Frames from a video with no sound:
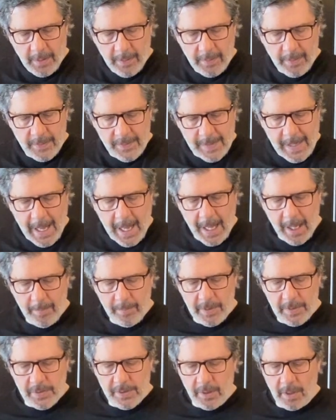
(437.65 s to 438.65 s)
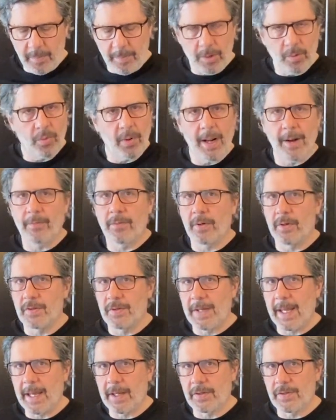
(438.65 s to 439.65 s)
The time is going to be whatever it
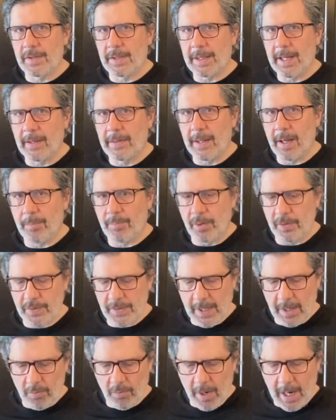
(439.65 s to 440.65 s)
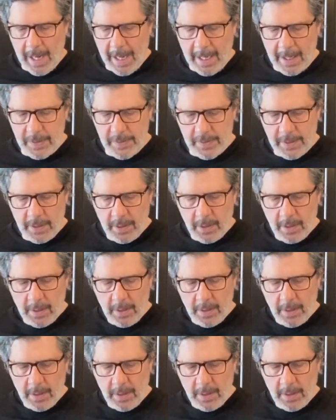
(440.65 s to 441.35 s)
takes to get that percent rise,